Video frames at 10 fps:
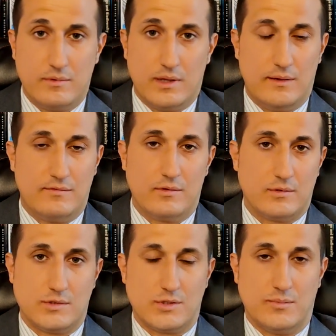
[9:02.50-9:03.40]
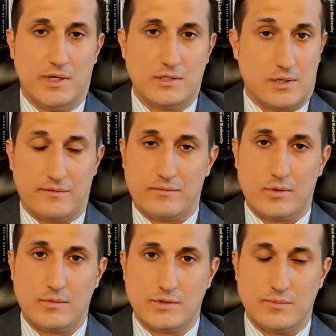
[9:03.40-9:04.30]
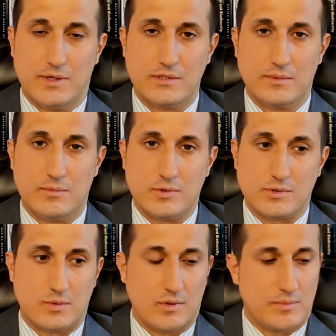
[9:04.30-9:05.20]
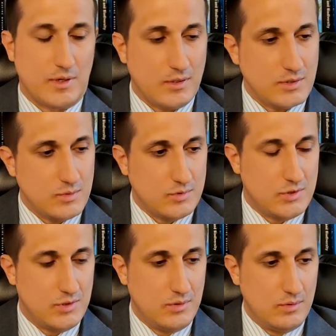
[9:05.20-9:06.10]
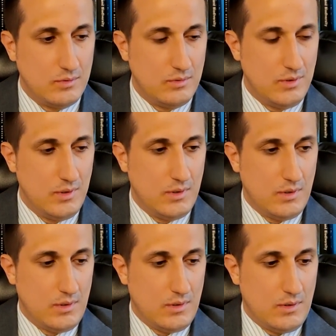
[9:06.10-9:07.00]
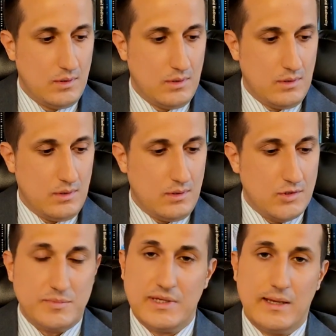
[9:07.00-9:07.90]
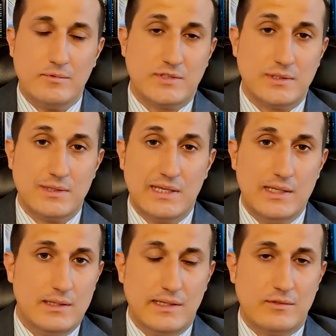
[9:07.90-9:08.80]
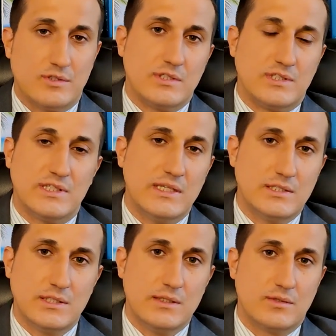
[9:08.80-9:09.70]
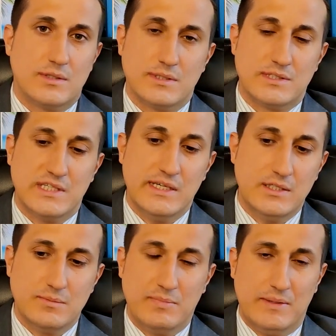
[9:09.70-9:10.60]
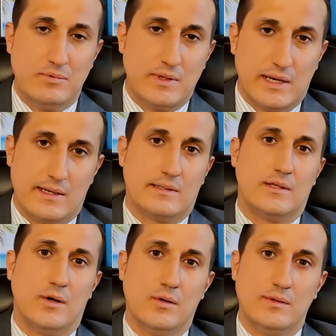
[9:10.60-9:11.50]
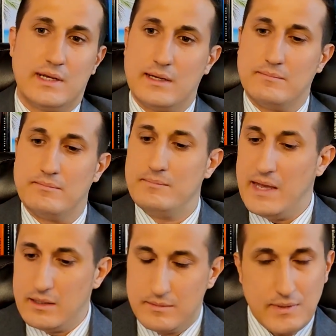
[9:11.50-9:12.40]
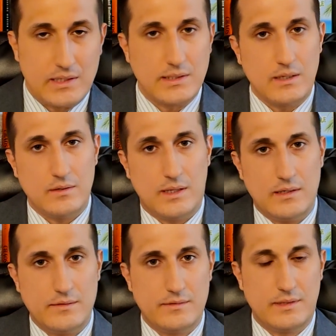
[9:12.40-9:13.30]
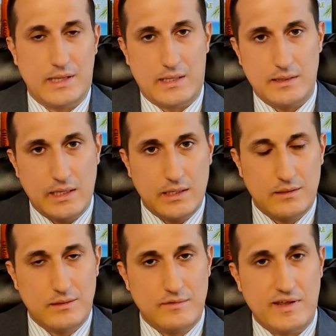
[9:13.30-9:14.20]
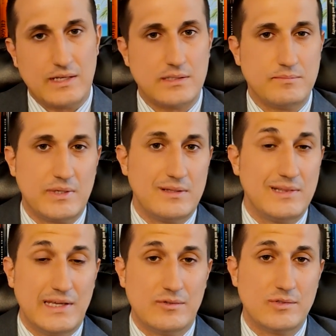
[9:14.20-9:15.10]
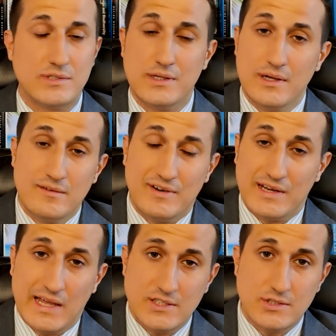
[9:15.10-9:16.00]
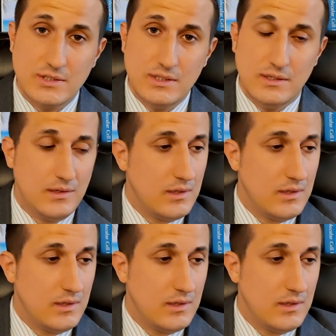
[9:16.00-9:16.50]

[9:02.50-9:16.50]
I've learned so much and I've grown so much in my personal growth, but also to be able to lead leaders, to teach people that I know, that I've met in my entire life, that they can advance and be leaders financially,